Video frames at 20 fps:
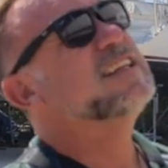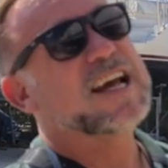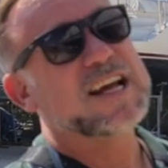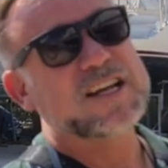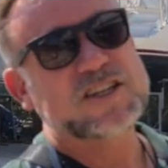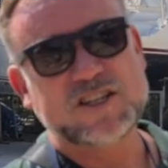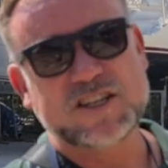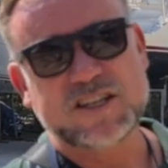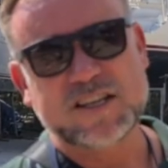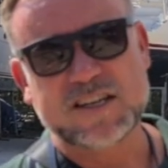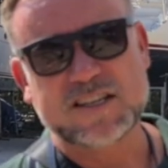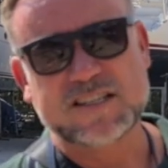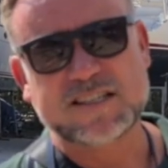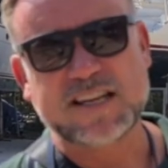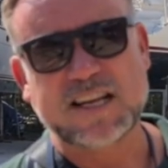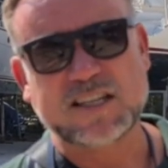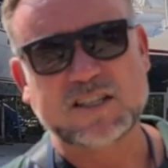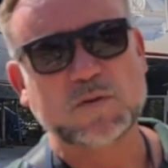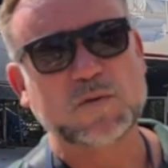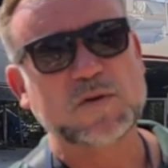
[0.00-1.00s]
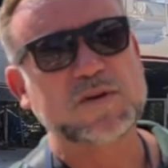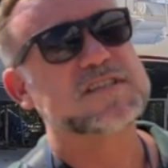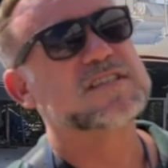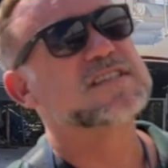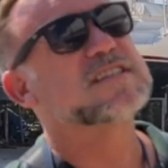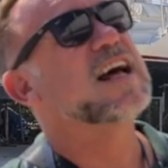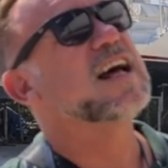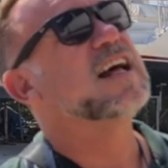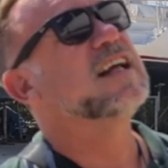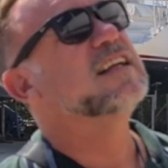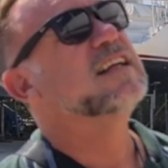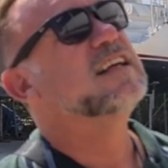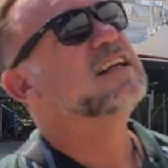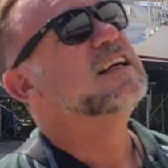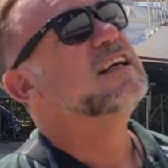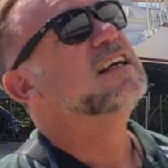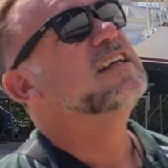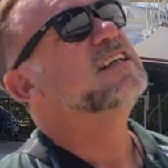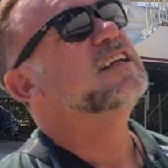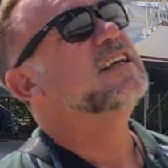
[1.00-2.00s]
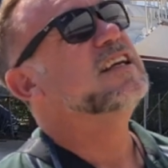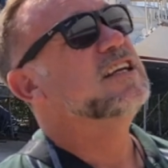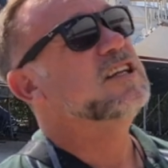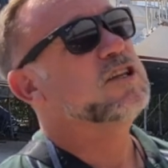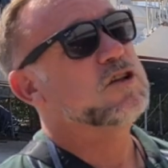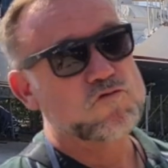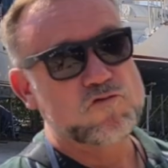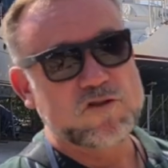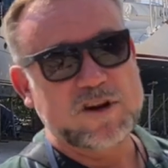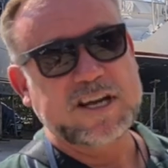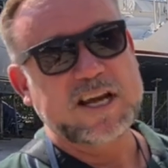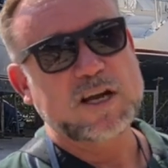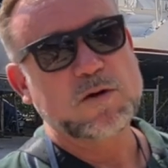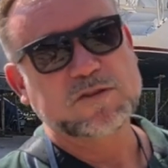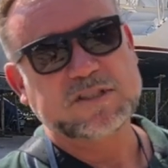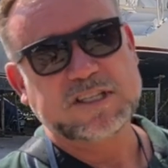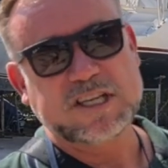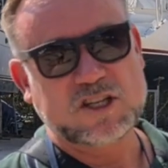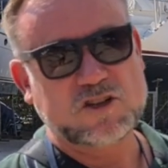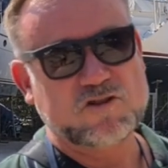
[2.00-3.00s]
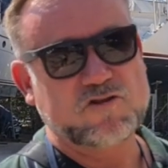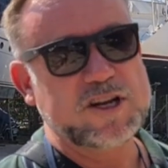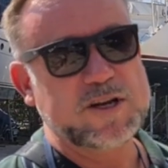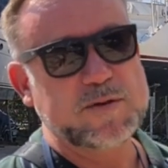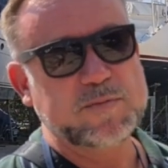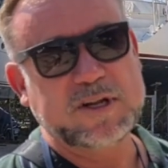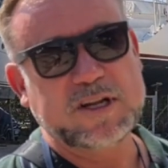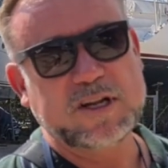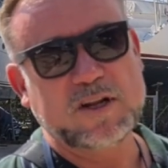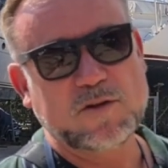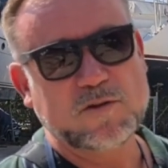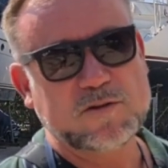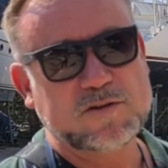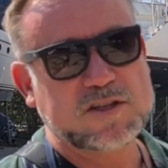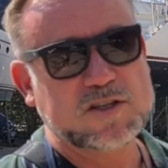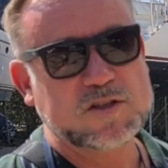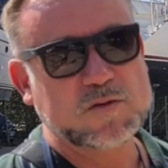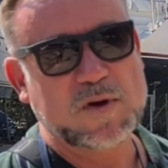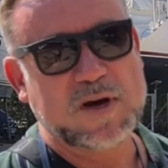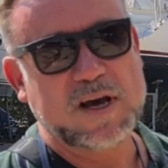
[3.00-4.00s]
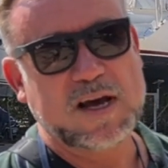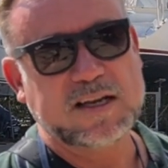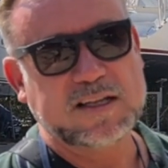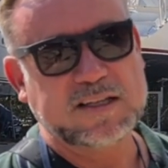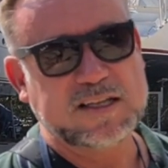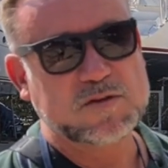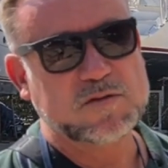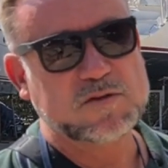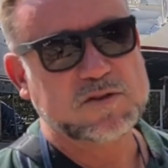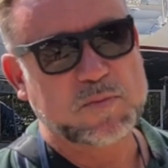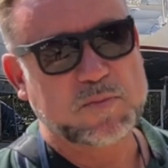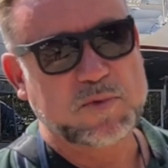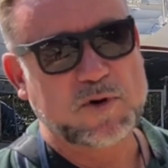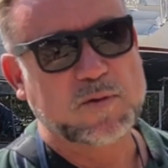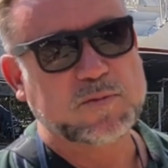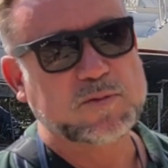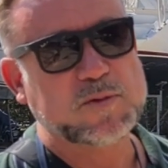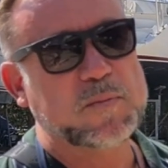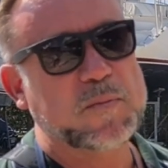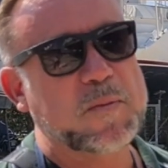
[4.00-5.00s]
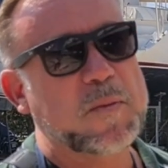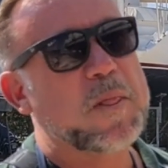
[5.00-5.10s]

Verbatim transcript: engineer said to us that the, the rigging was extremely loose as well and this was a problem.